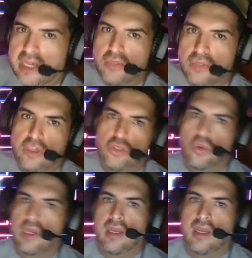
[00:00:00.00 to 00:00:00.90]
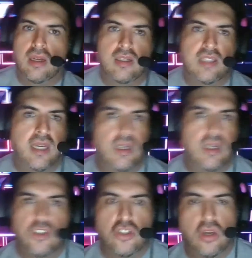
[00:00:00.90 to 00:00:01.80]
would enjoy, like on a
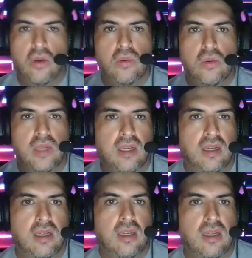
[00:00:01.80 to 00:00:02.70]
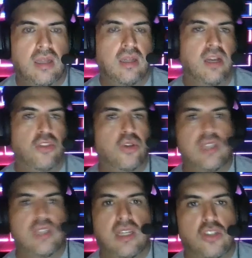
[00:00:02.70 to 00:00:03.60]
second show, like a
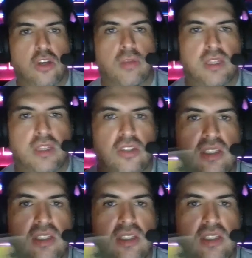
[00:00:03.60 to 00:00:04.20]
Thursday show. But there's this